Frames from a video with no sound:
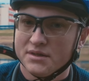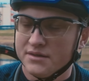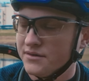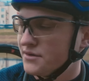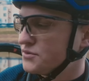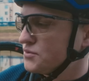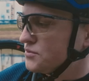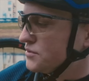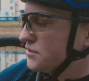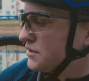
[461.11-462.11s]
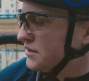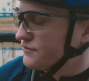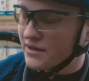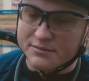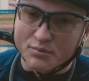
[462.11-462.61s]
either to
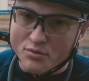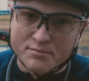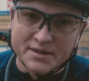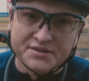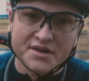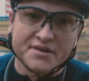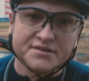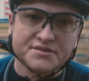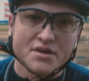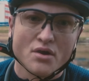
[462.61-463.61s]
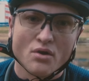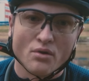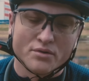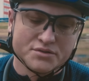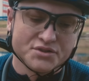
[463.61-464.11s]
inflate both my tires
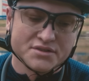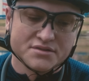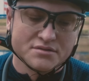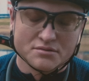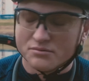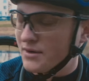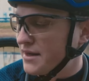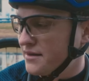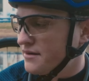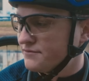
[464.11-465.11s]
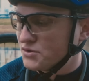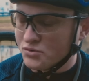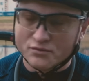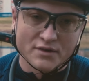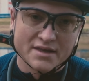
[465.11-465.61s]
or just when I have
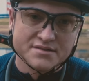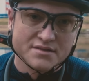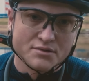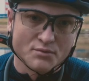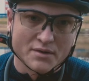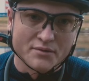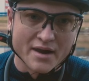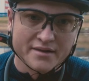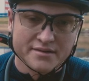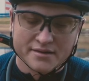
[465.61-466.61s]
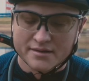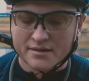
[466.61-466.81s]
2 flats in one ride.